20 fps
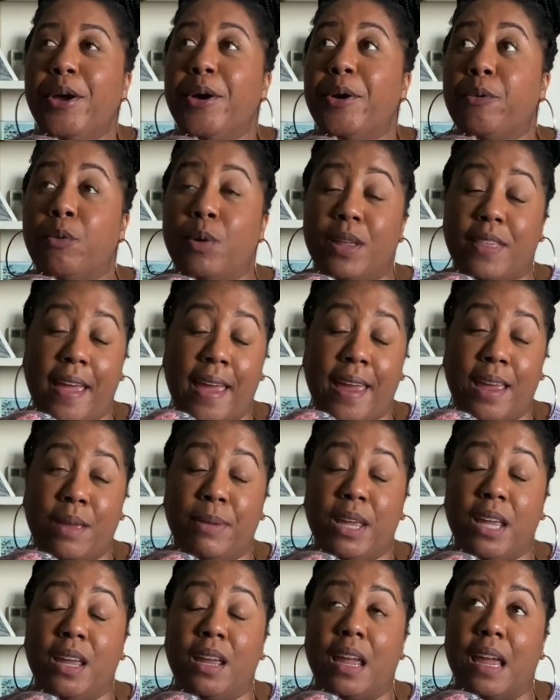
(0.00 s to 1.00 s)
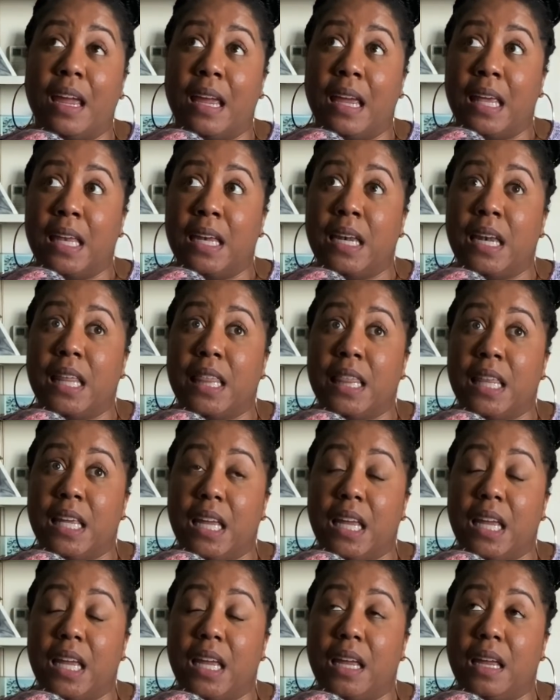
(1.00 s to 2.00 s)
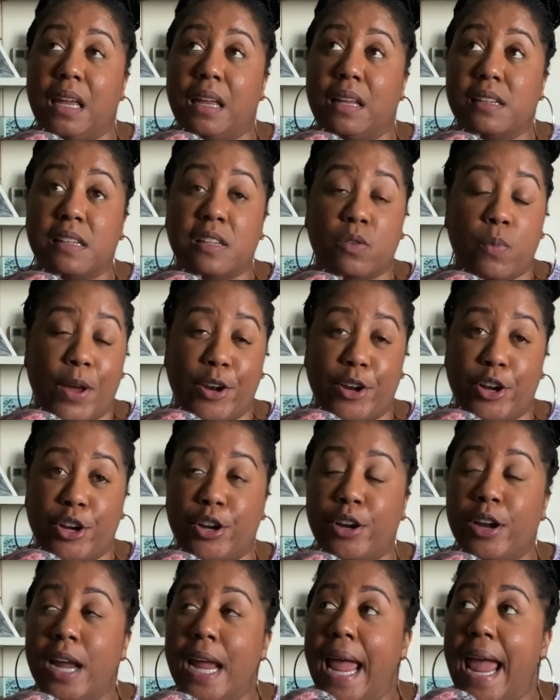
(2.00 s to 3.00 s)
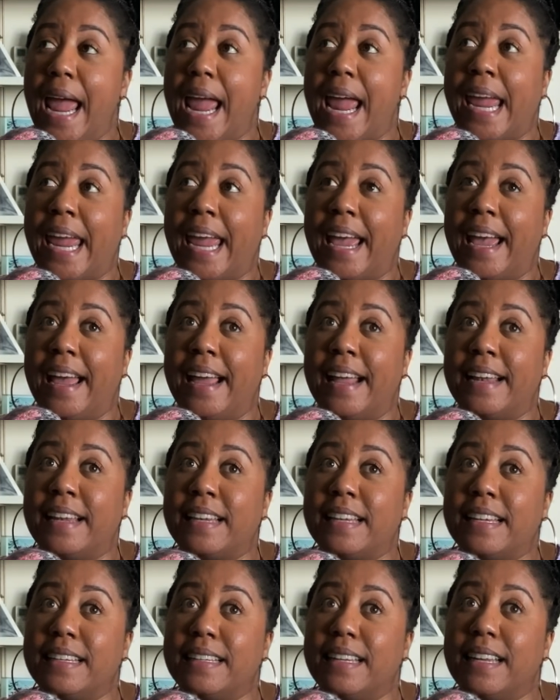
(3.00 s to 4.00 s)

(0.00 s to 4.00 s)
with Amy in the sweater, and